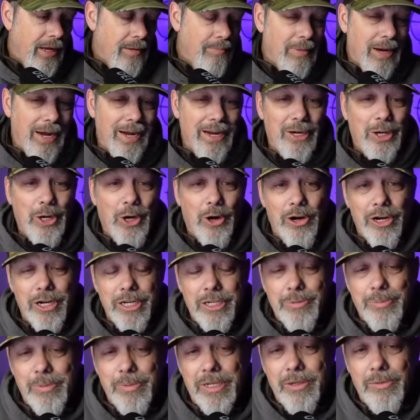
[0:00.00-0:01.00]

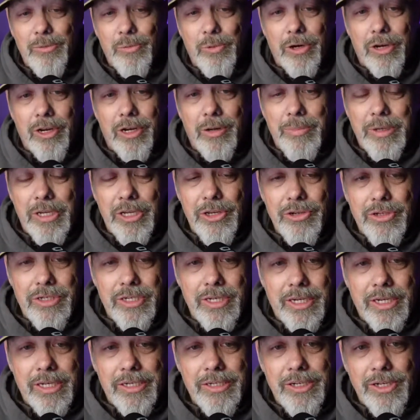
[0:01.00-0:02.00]
encouragement. We're going to be
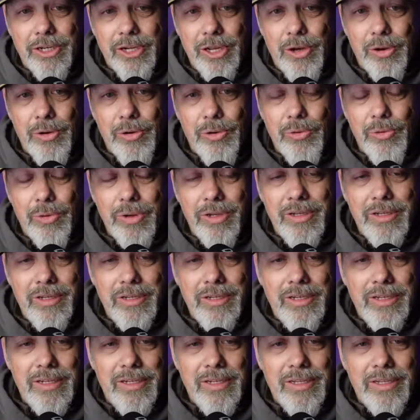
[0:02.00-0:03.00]
using it to go
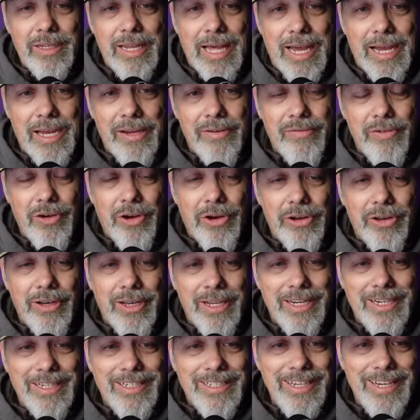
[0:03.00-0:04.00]
live
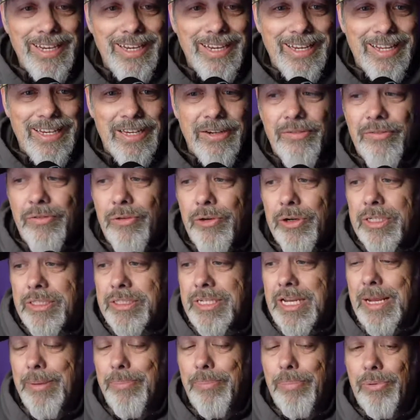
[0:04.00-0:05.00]
on LinkedIn, for
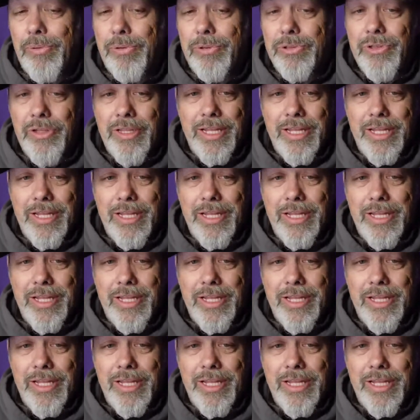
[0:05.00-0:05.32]
example.